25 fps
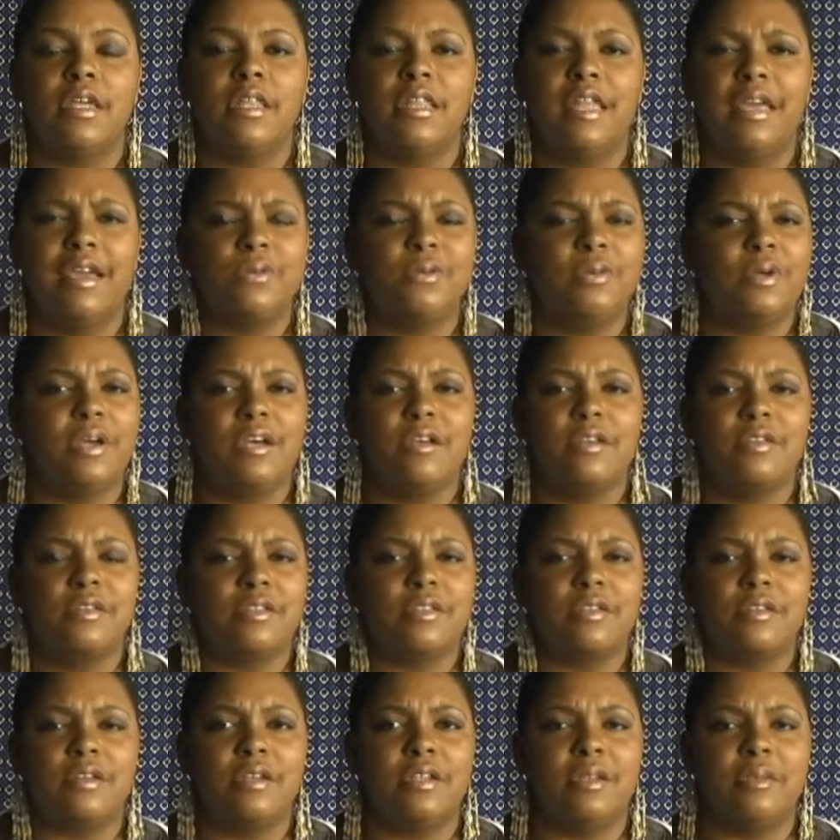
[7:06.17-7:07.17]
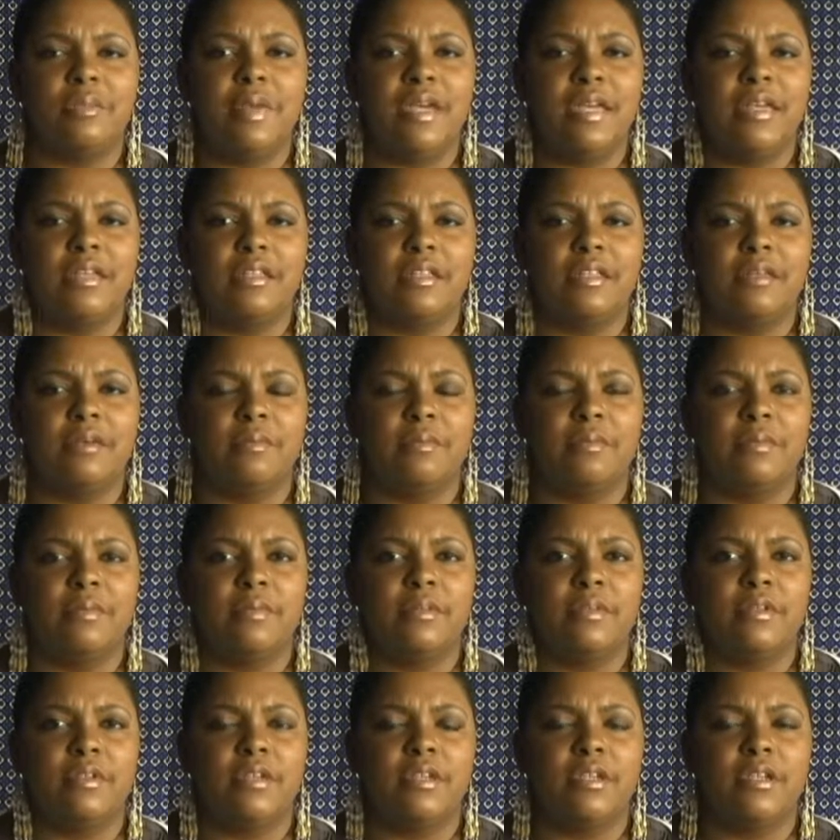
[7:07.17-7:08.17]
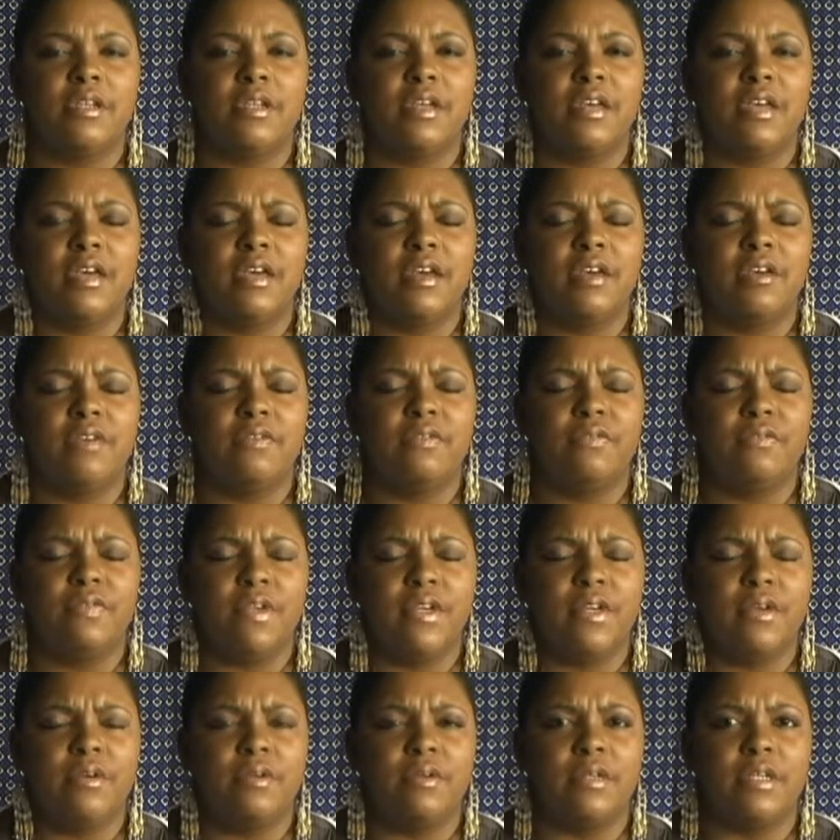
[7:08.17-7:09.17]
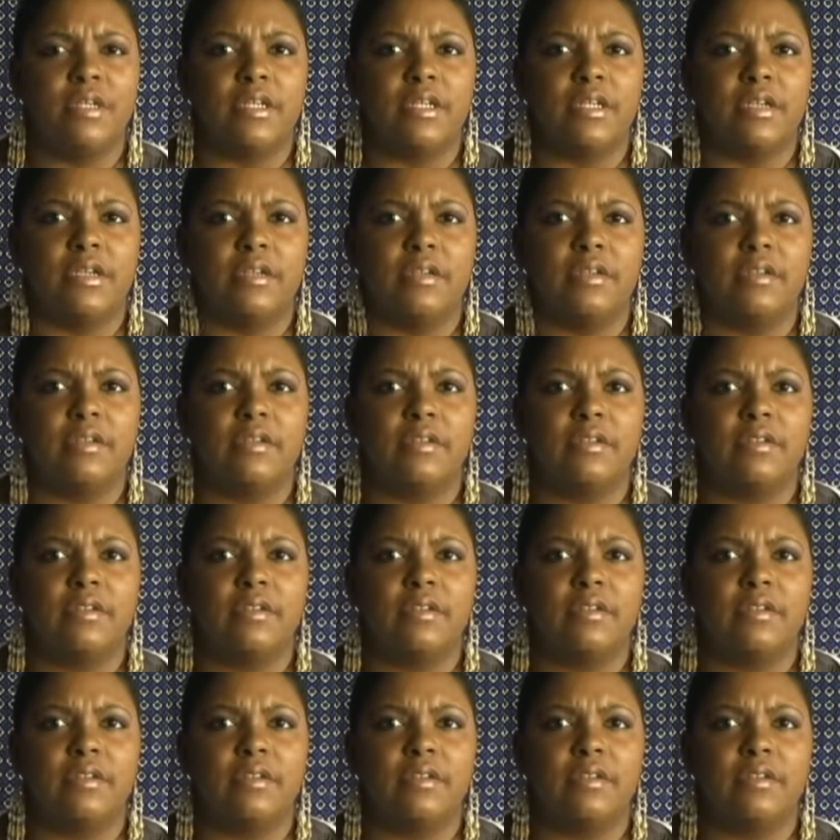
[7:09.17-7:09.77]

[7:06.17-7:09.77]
they who else is gonna make them feel good.